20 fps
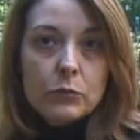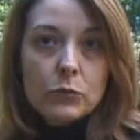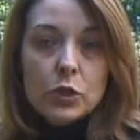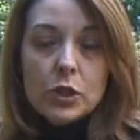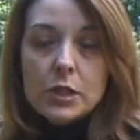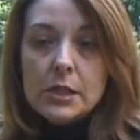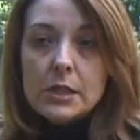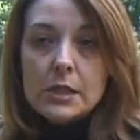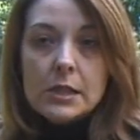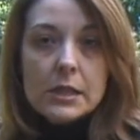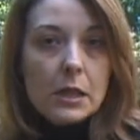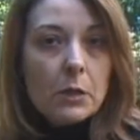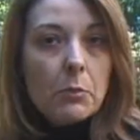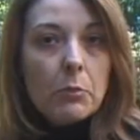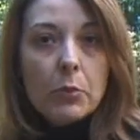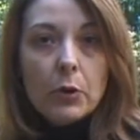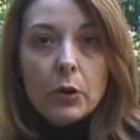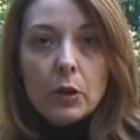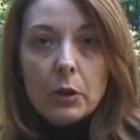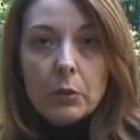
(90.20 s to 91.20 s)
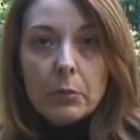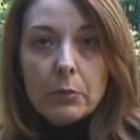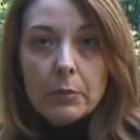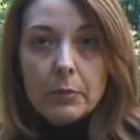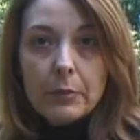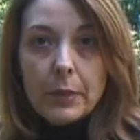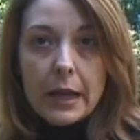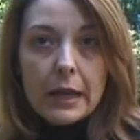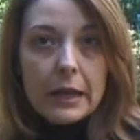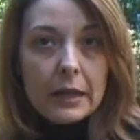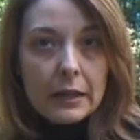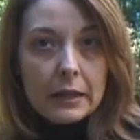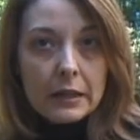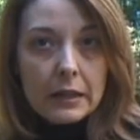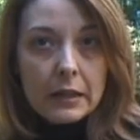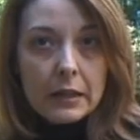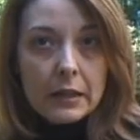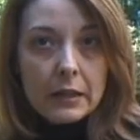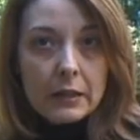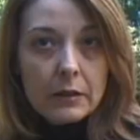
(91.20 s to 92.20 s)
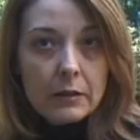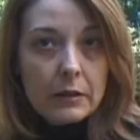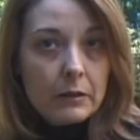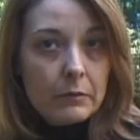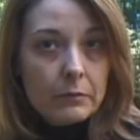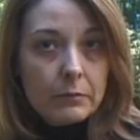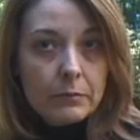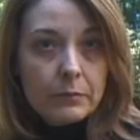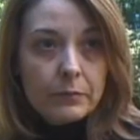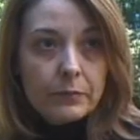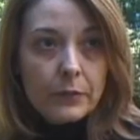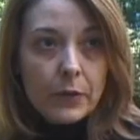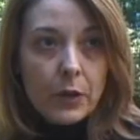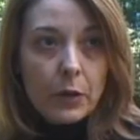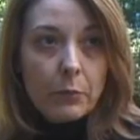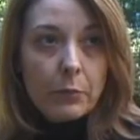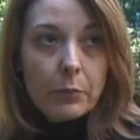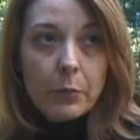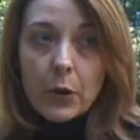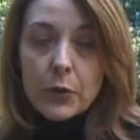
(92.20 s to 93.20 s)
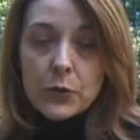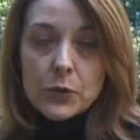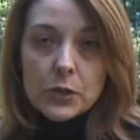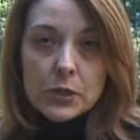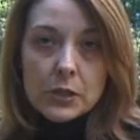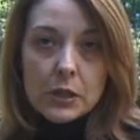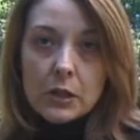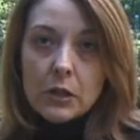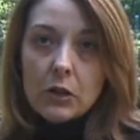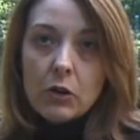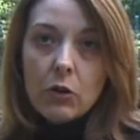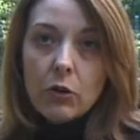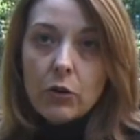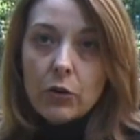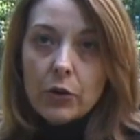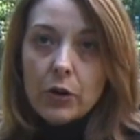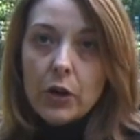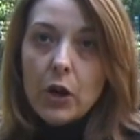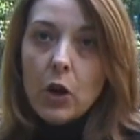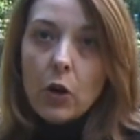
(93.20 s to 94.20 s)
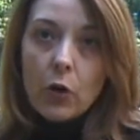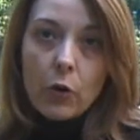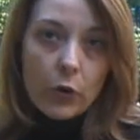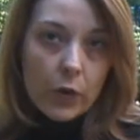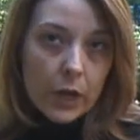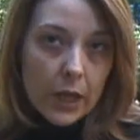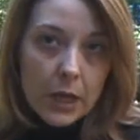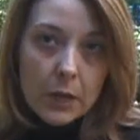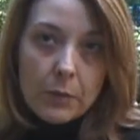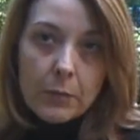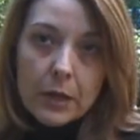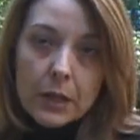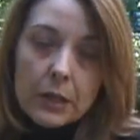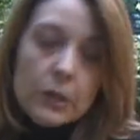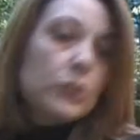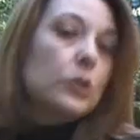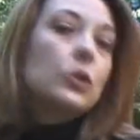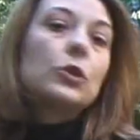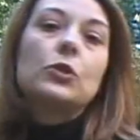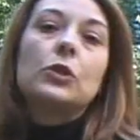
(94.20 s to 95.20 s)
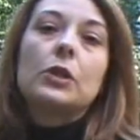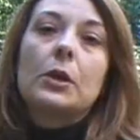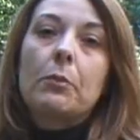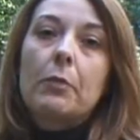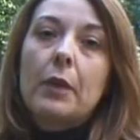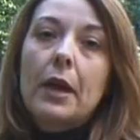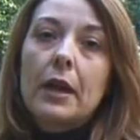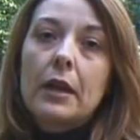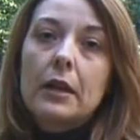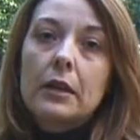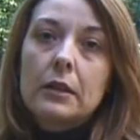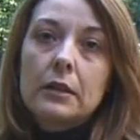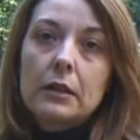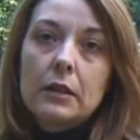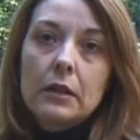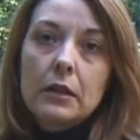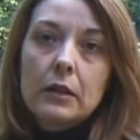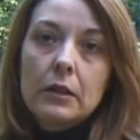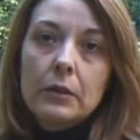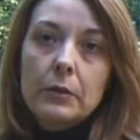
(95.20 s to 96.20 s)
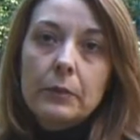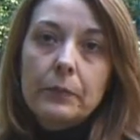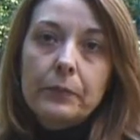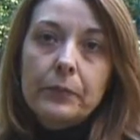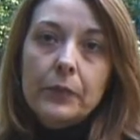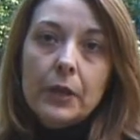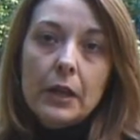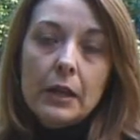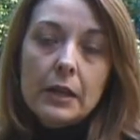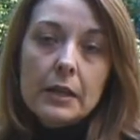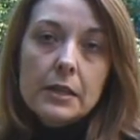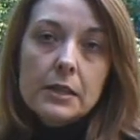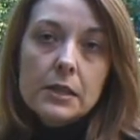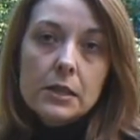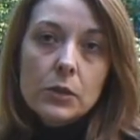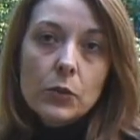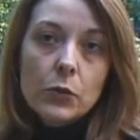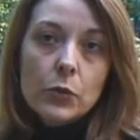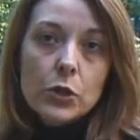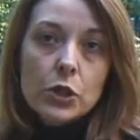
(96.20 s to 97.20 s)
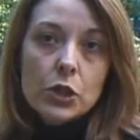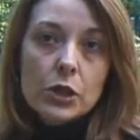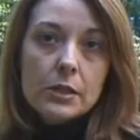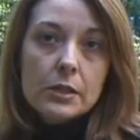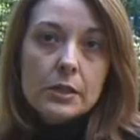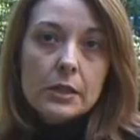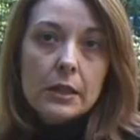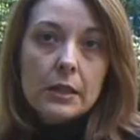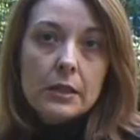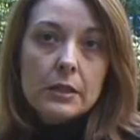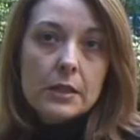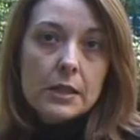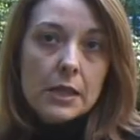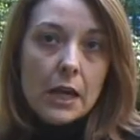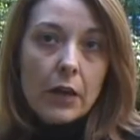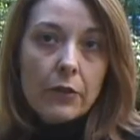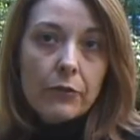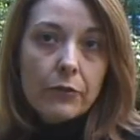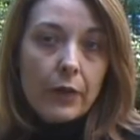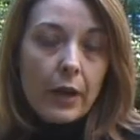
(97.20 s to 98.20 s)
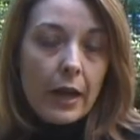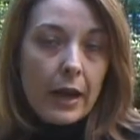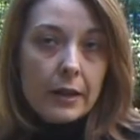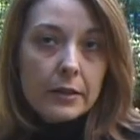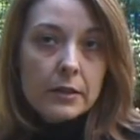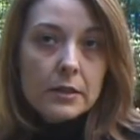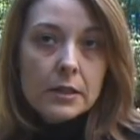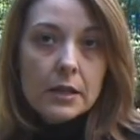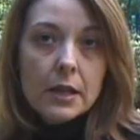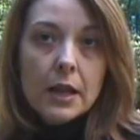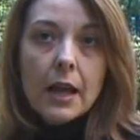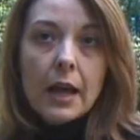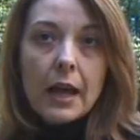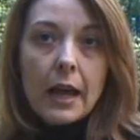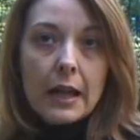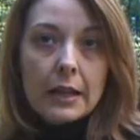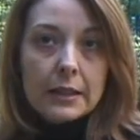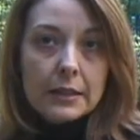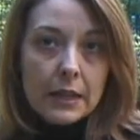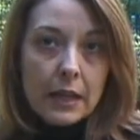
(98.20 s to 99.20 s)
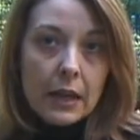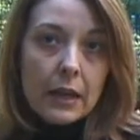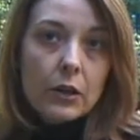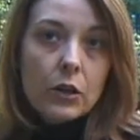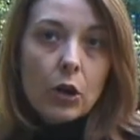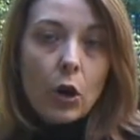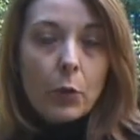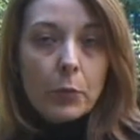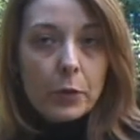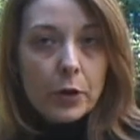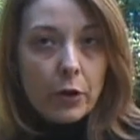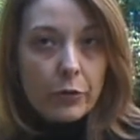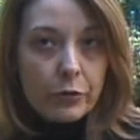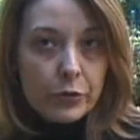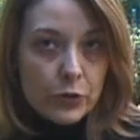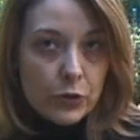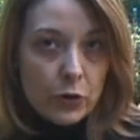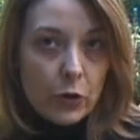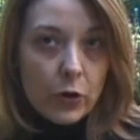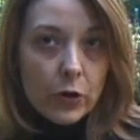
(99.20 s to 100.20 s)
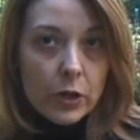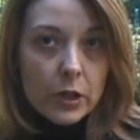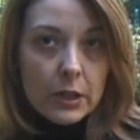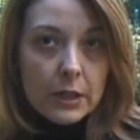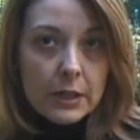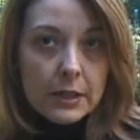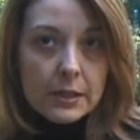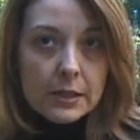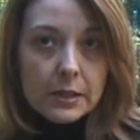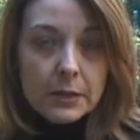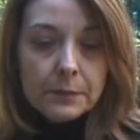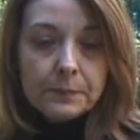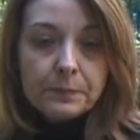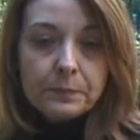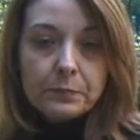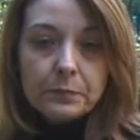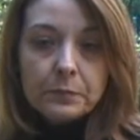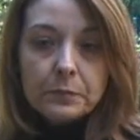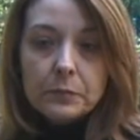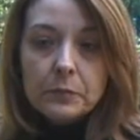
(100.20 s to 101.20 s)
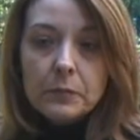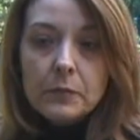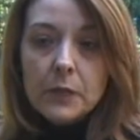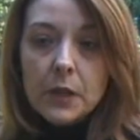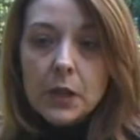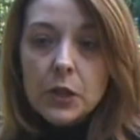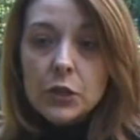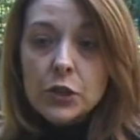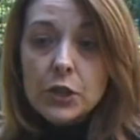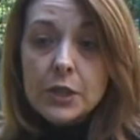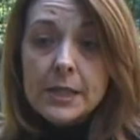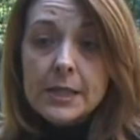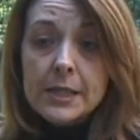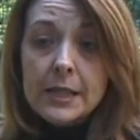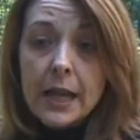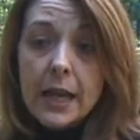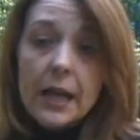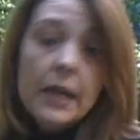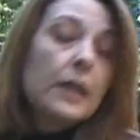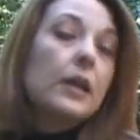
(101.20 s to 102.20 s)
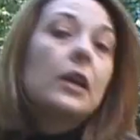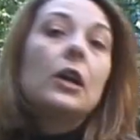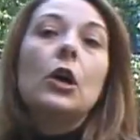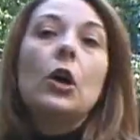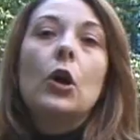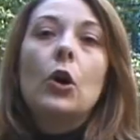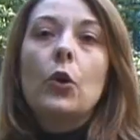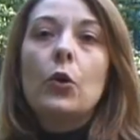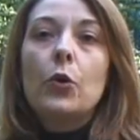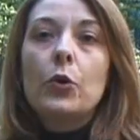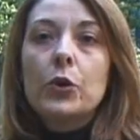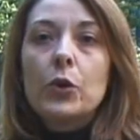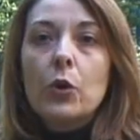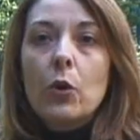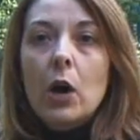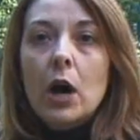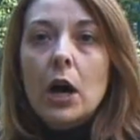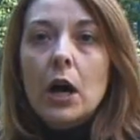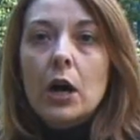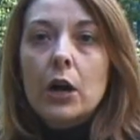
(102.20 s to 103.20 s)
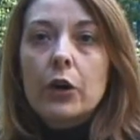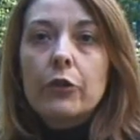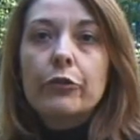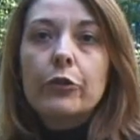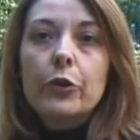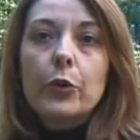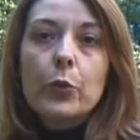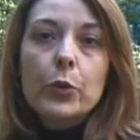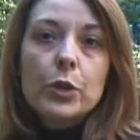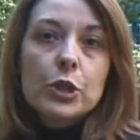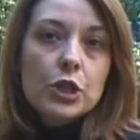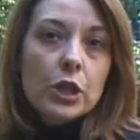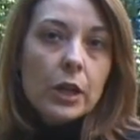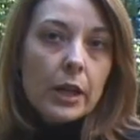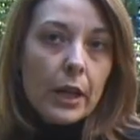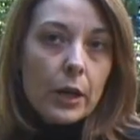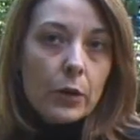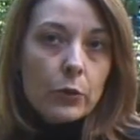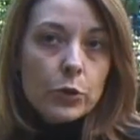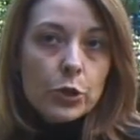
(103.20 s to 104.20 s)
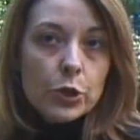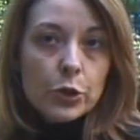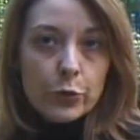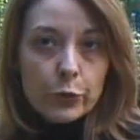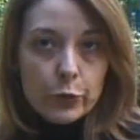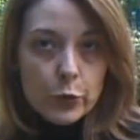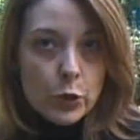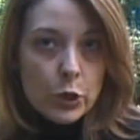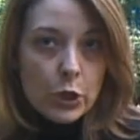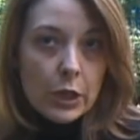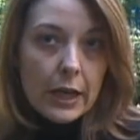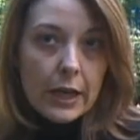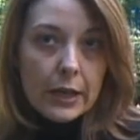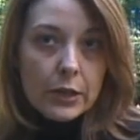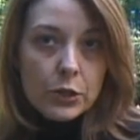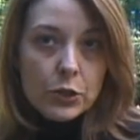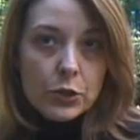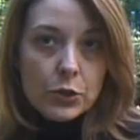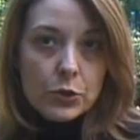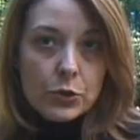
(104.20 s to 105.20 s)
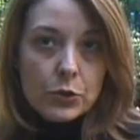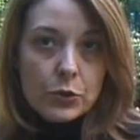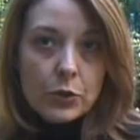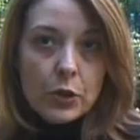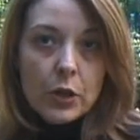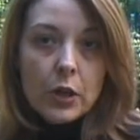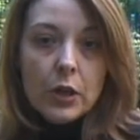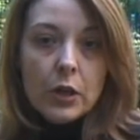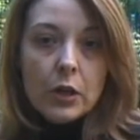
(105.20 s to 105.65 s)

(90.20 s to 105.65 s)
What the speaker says: just a simple mail posting or email to the main list, which is the dev@L10n OpenOffice.org list. Just say who you are, for which language you would like to